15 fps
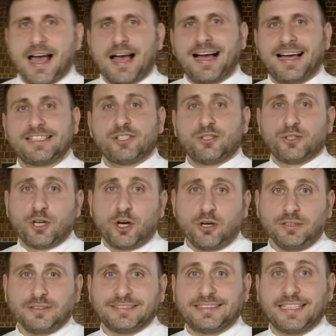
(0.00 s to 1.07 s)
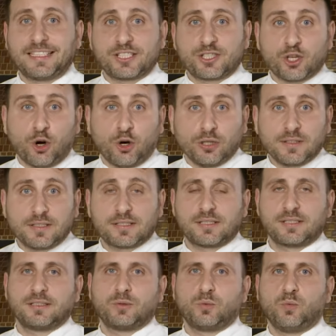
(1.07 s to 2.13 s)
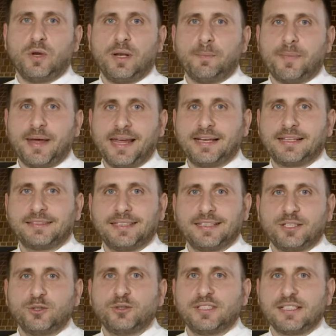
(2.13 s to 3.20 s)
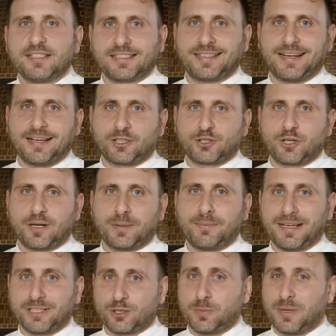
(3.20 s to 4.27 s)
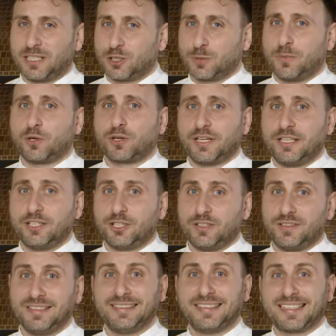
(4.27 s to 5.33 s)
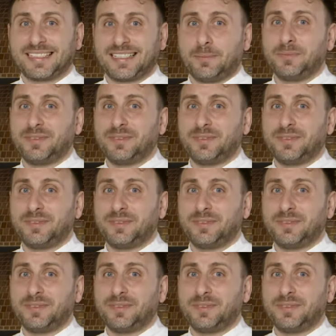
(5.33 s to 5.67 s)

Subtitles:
As you know, the salt will make the gluten structure much more rigid. In the same